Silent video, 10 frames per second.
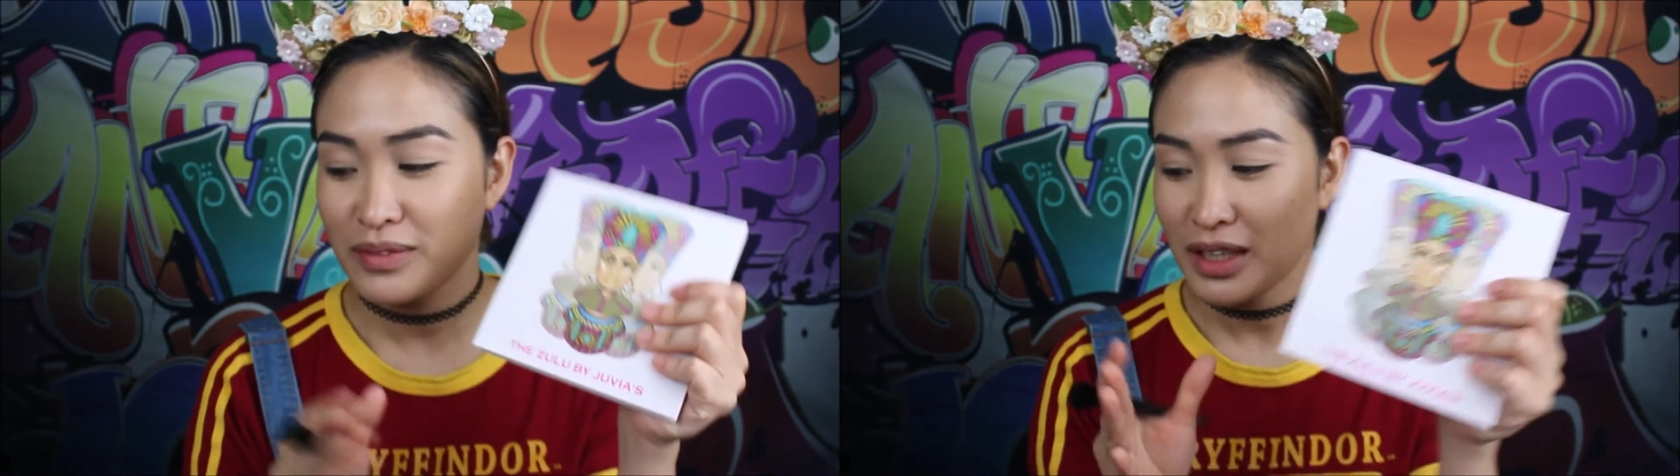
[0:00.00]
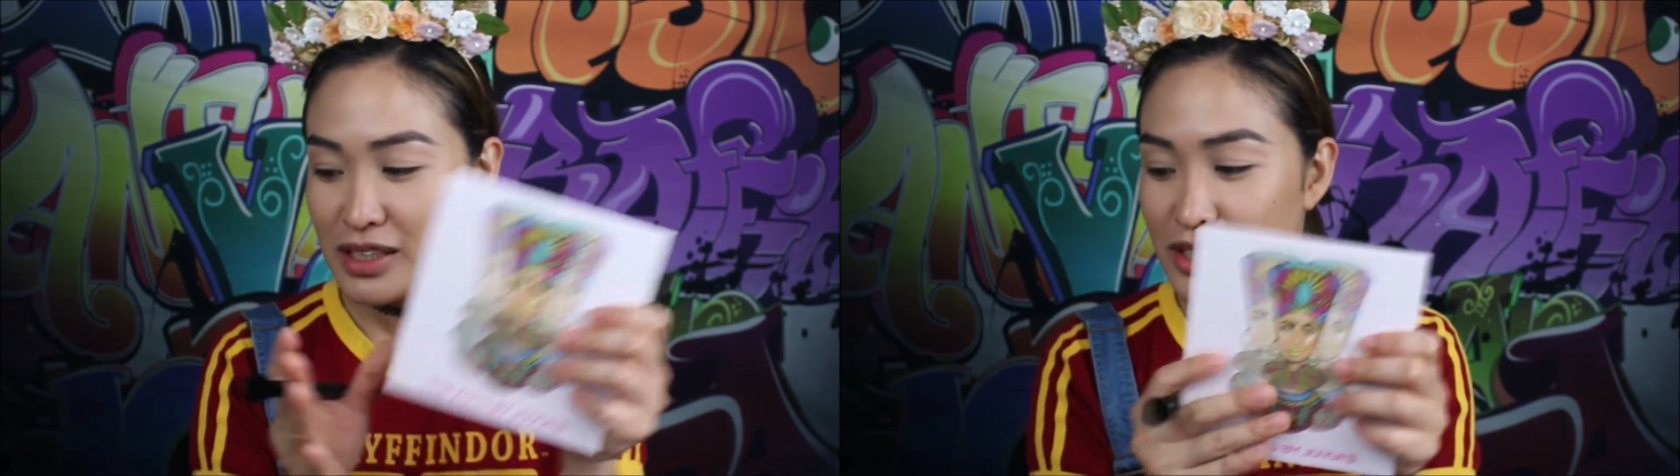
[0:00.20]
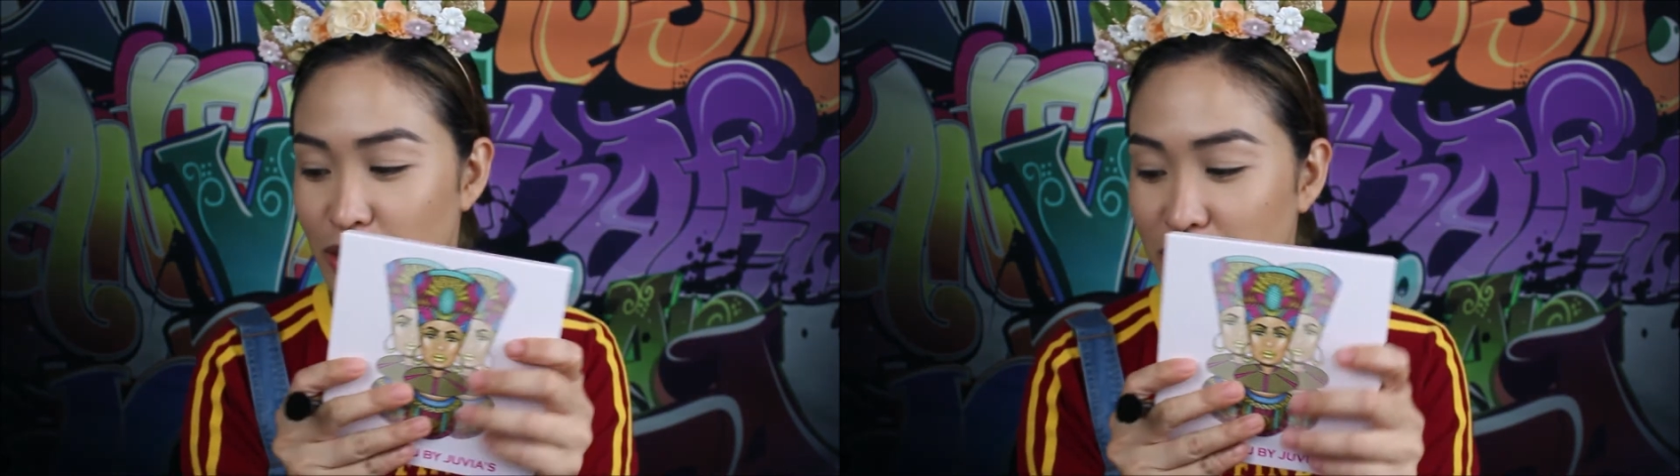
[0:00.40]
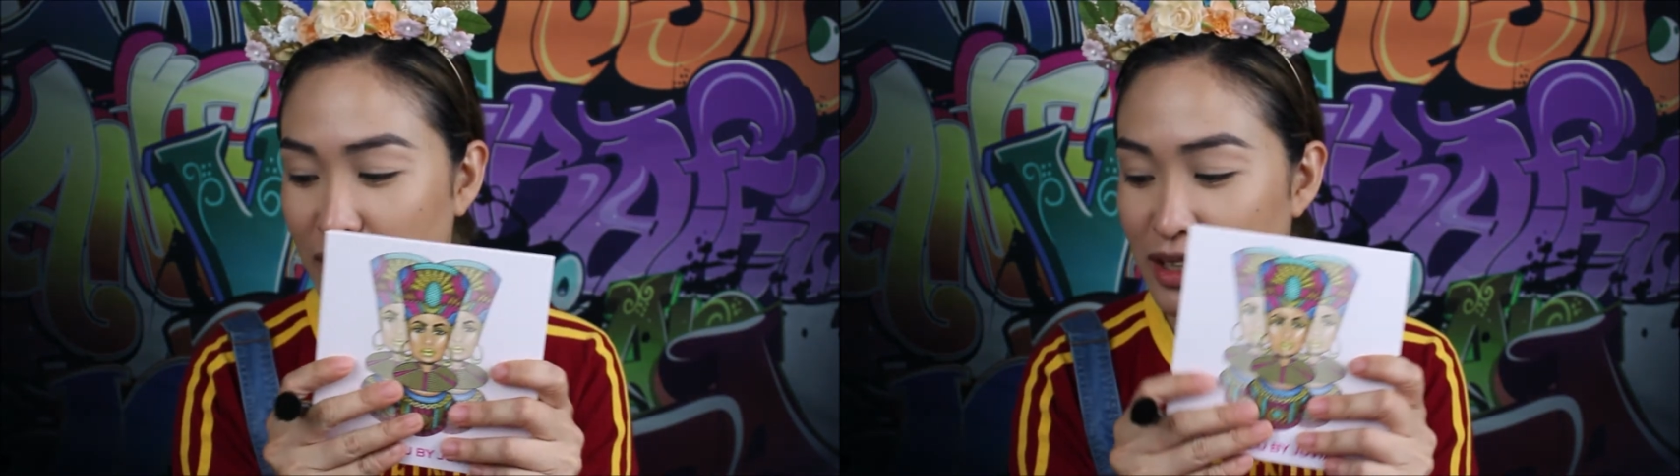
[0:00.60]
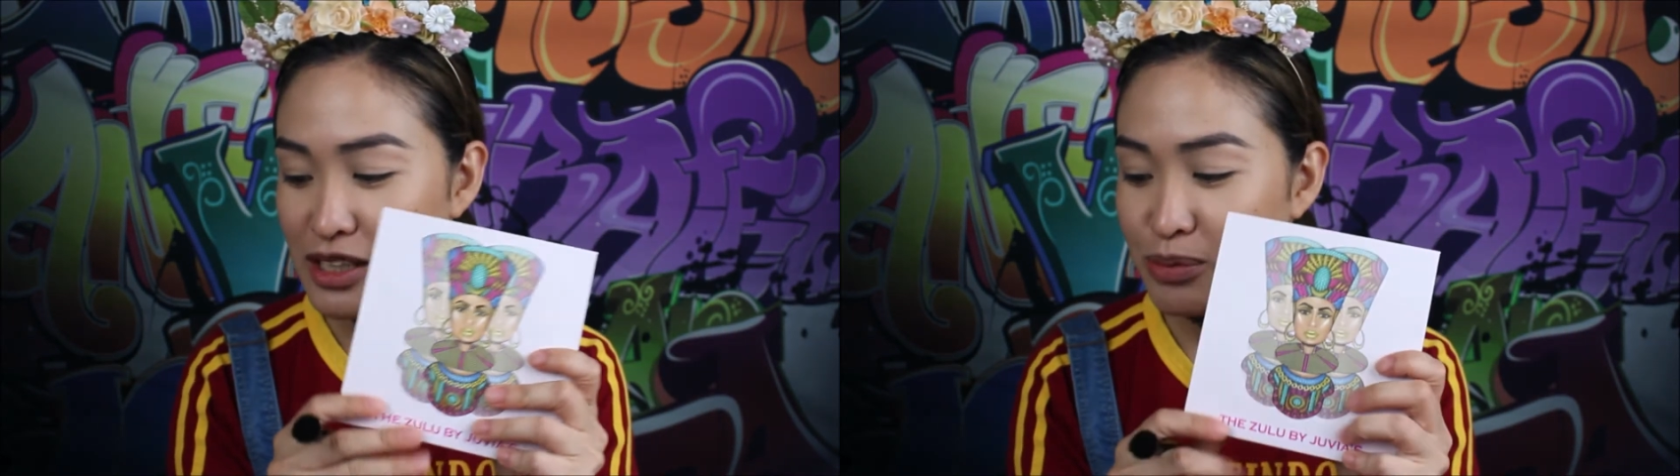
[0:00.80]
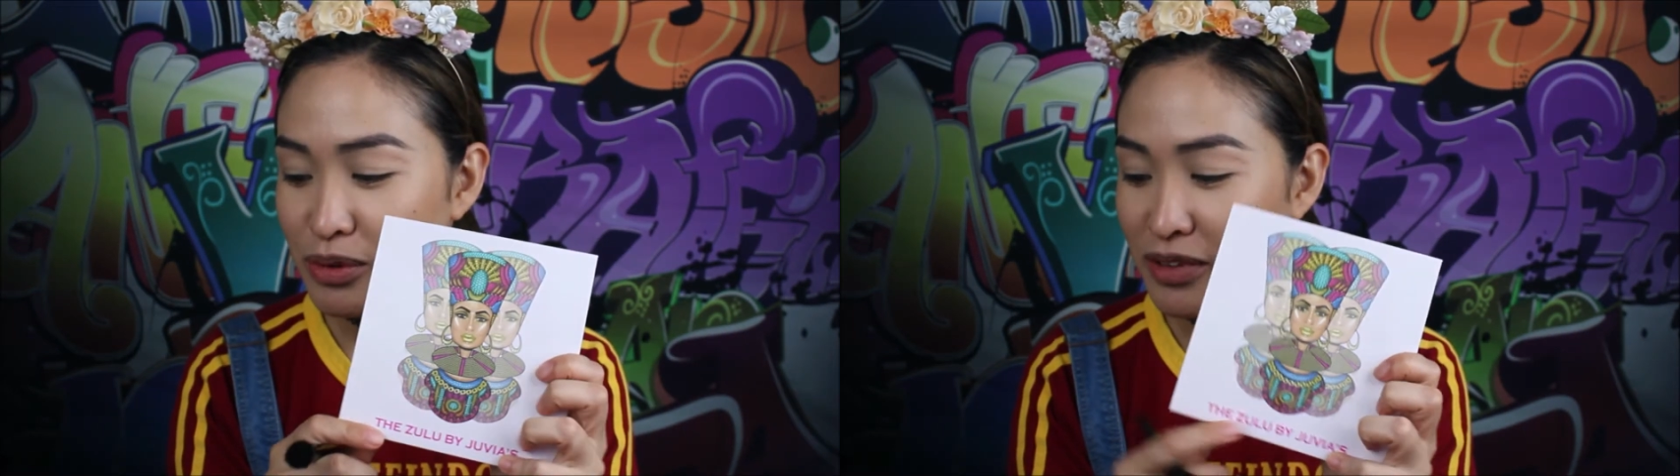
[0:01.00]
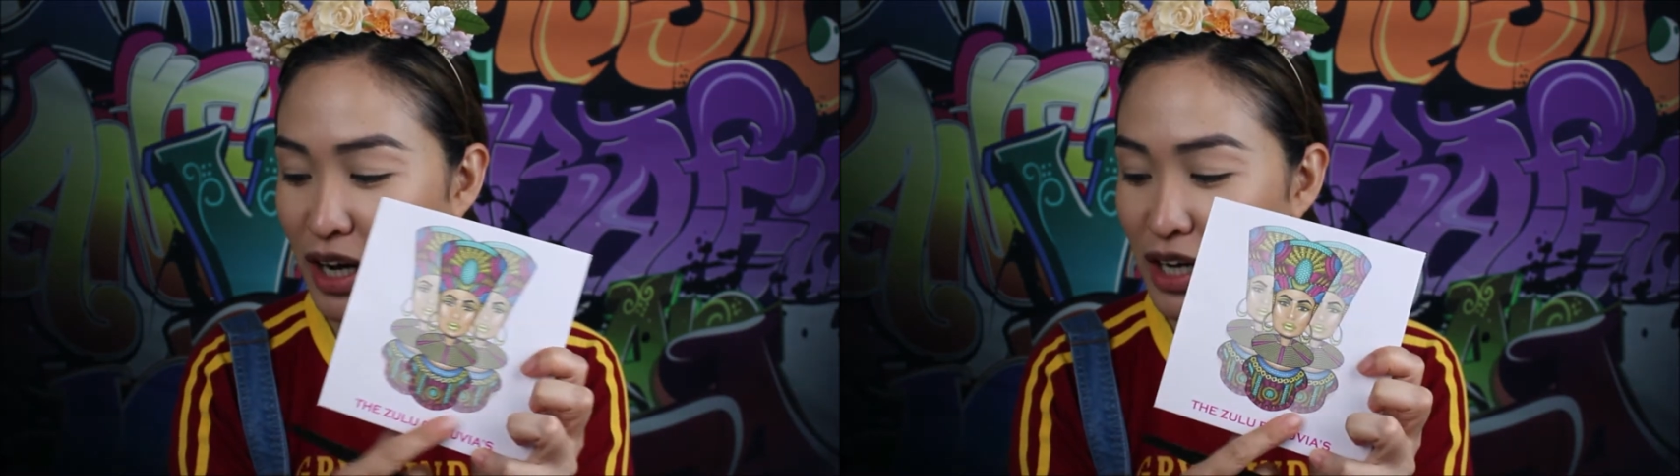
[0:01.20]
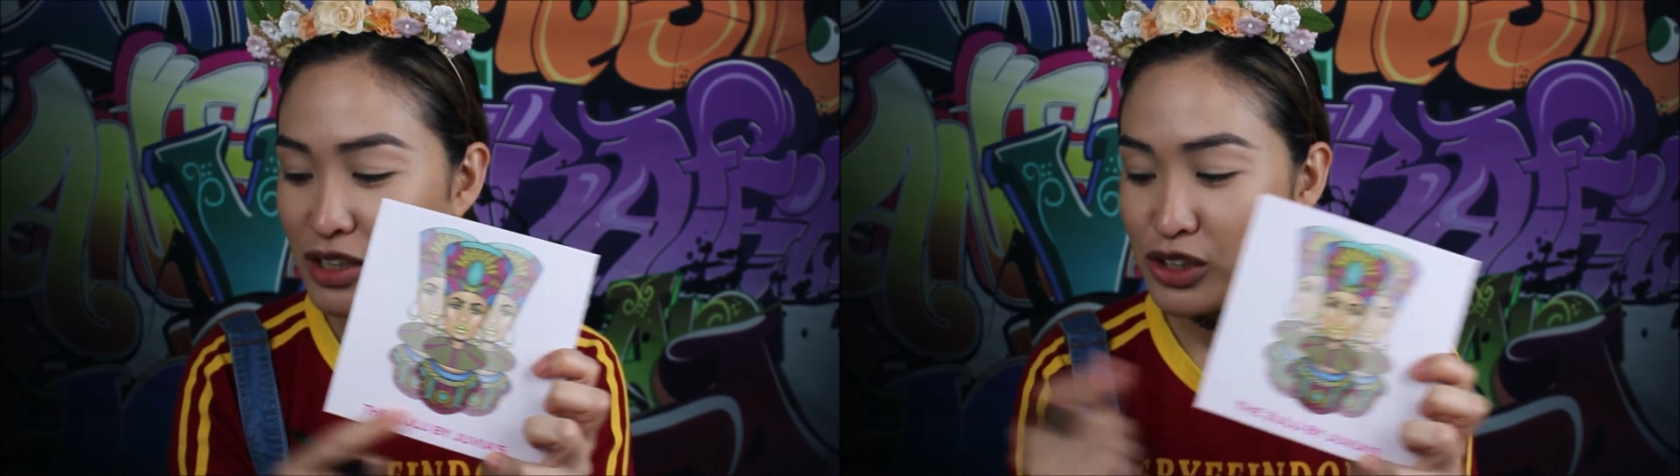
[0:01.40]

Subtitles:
so now let's move on